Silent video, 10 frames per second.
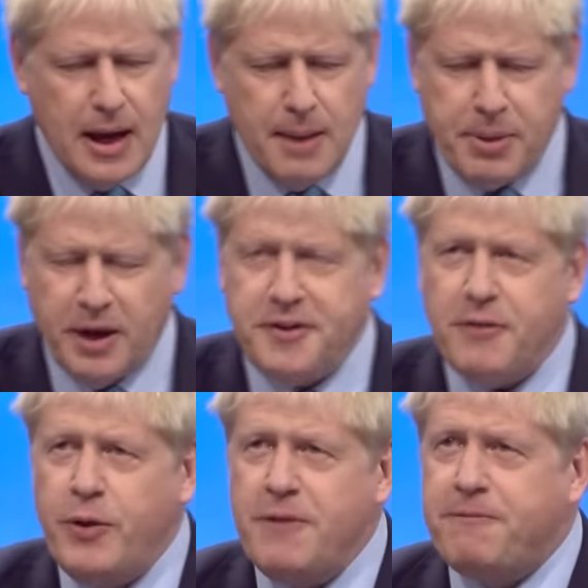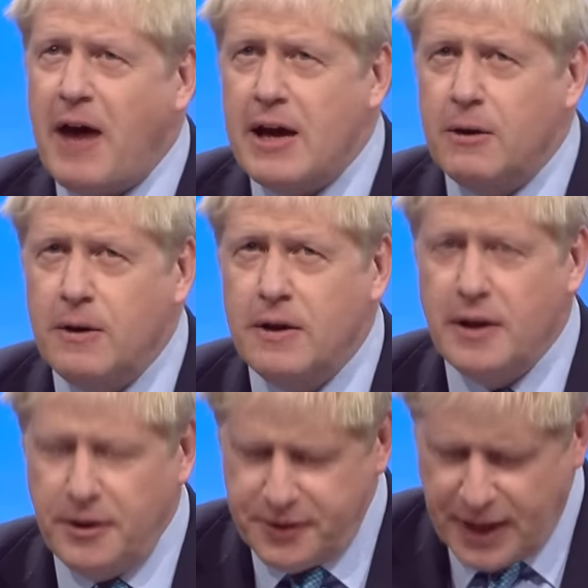Because if we fail
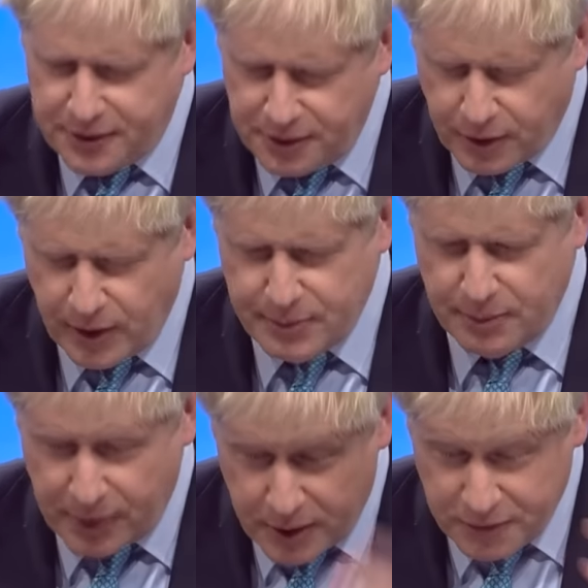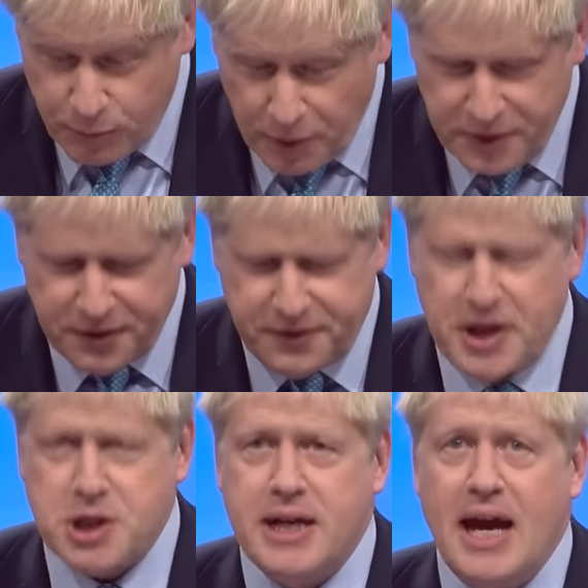to get an agreement because of what is
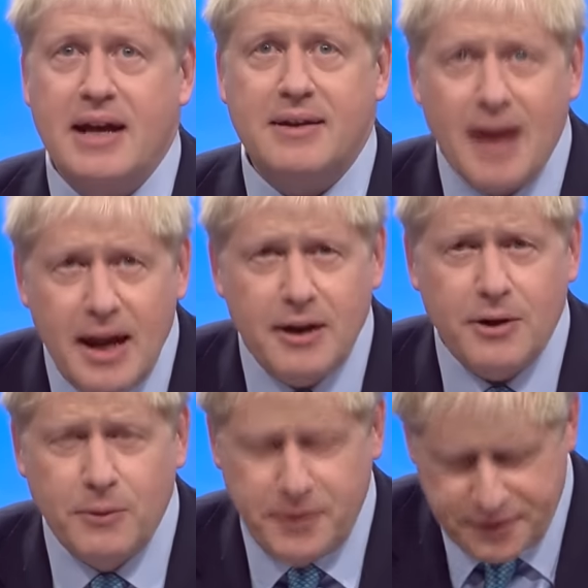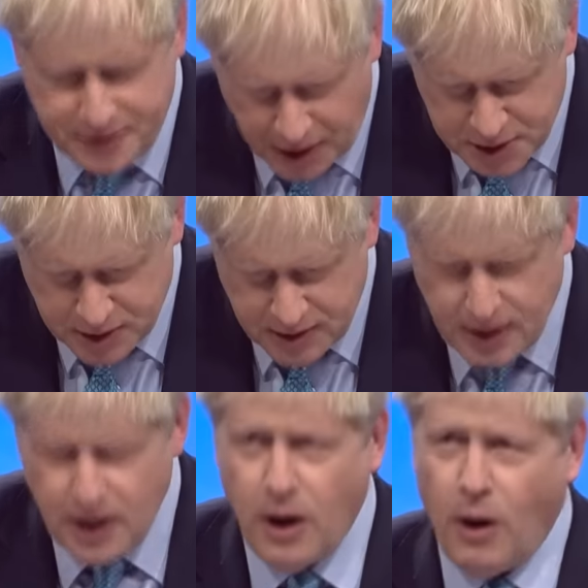essentially a technical discussion
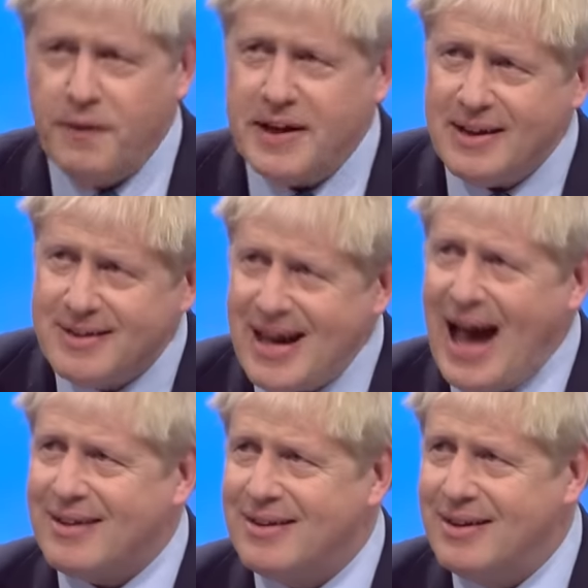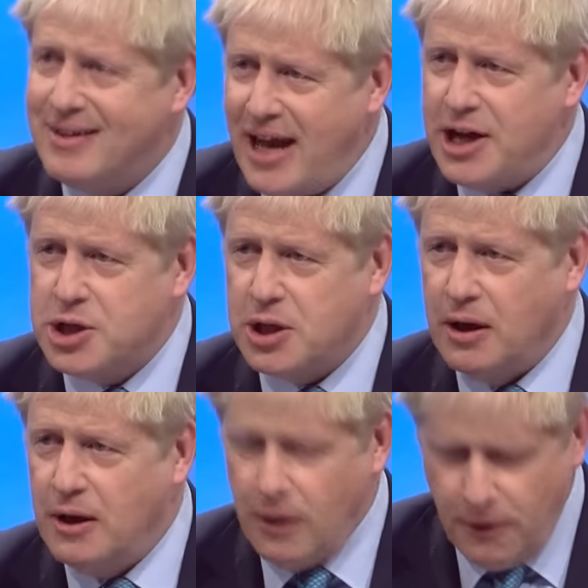on the exact nature
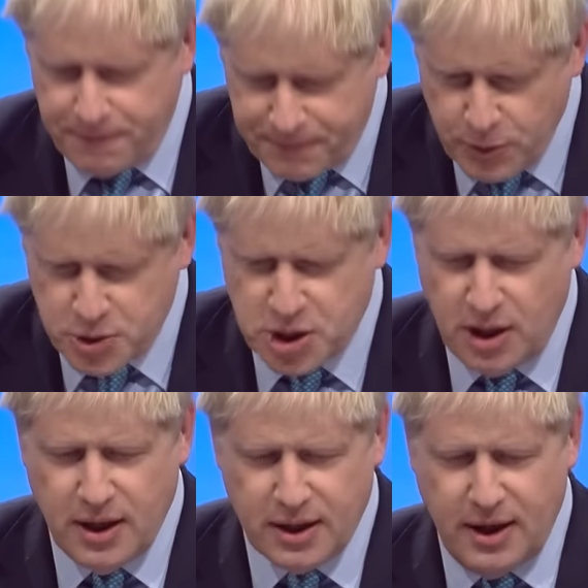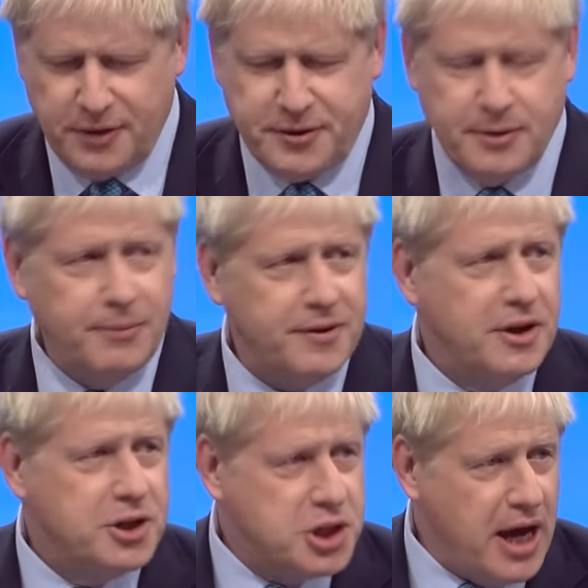of future customs
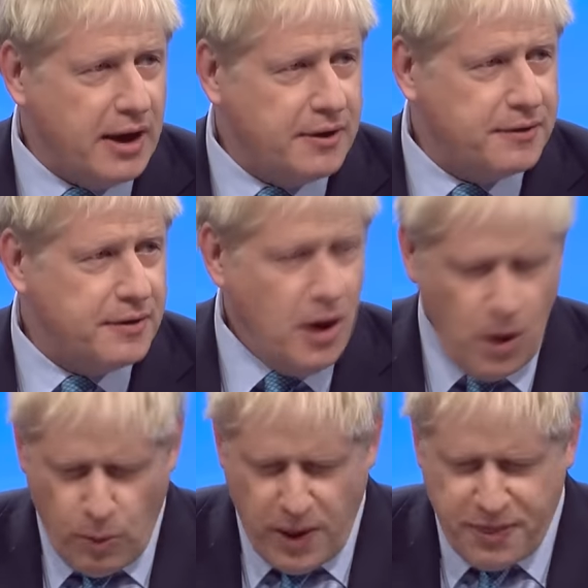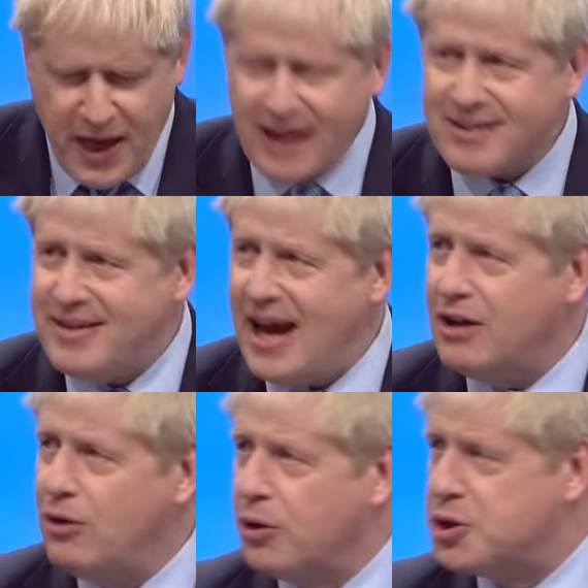checks, when that
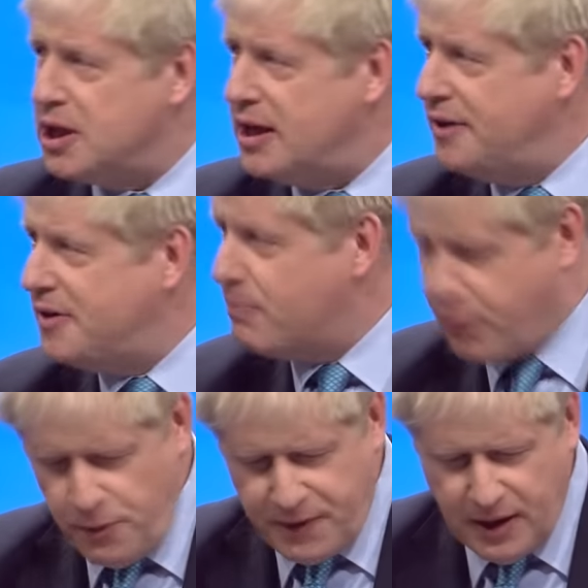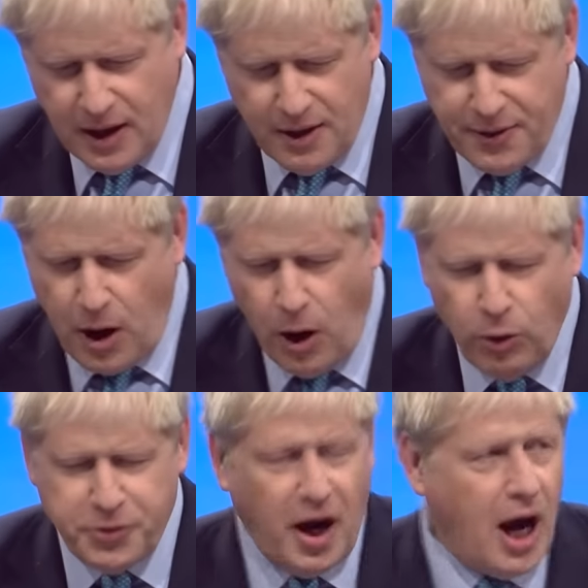technology is improving the whole
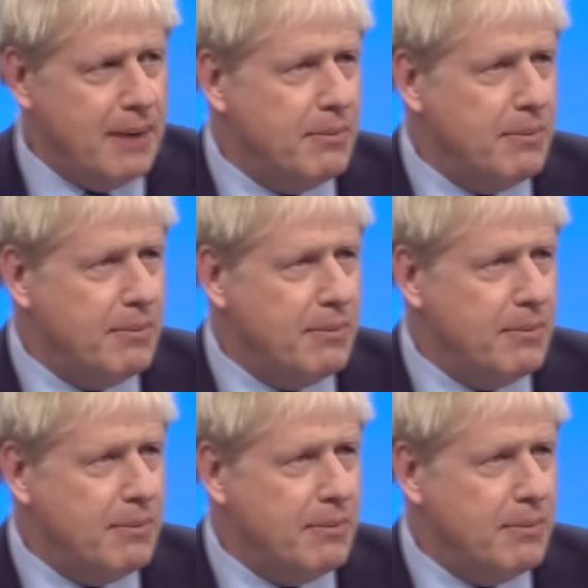time,